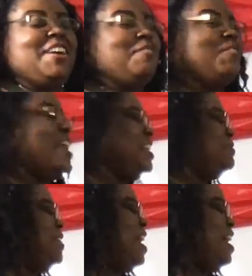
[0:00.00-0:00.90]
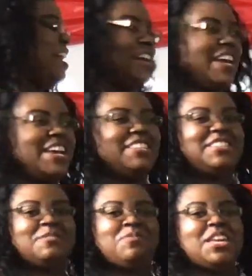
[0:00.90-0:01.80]
Well, that's fine, I guess.
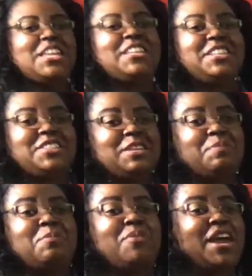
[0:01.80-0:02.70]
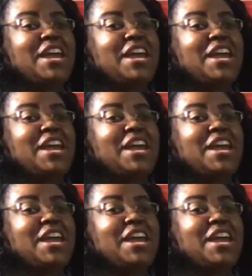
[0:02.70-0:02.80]
It is a sip and